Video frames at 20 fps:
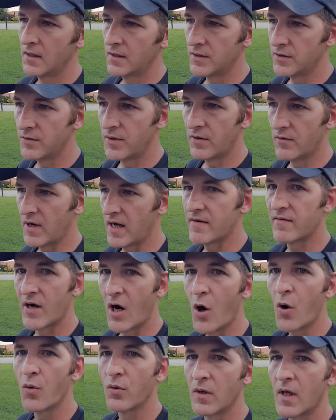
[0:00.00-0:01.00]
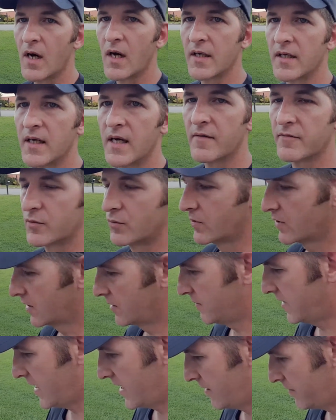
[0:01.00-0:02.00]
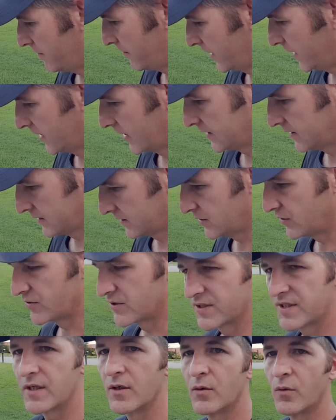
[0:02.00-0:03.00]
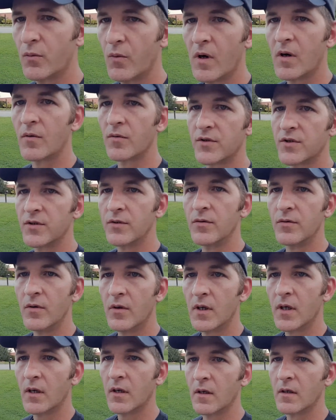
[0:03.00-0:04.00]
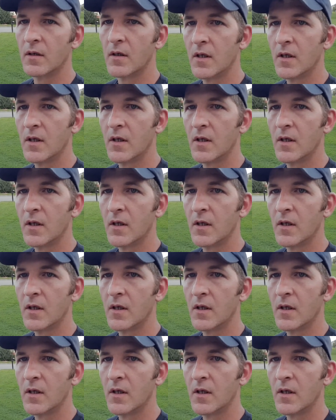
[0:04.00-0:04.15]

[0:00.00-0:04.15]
you don't have a whole lot you have to worry about, but you still want to